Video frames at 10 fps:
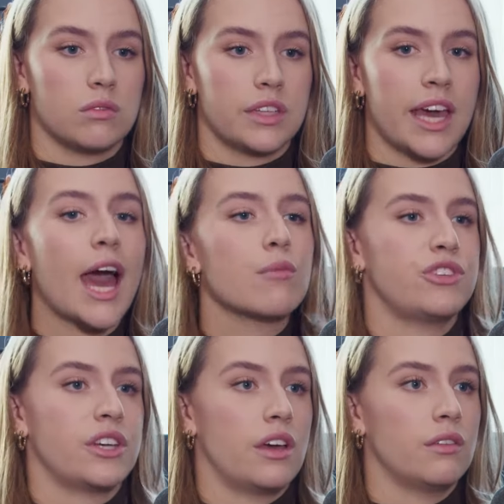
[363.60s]

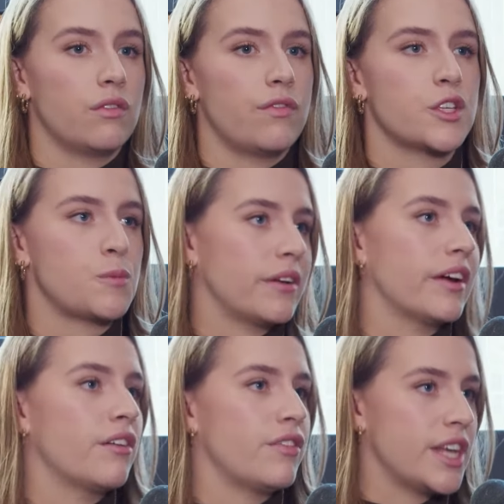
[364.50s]
capture the spirit of the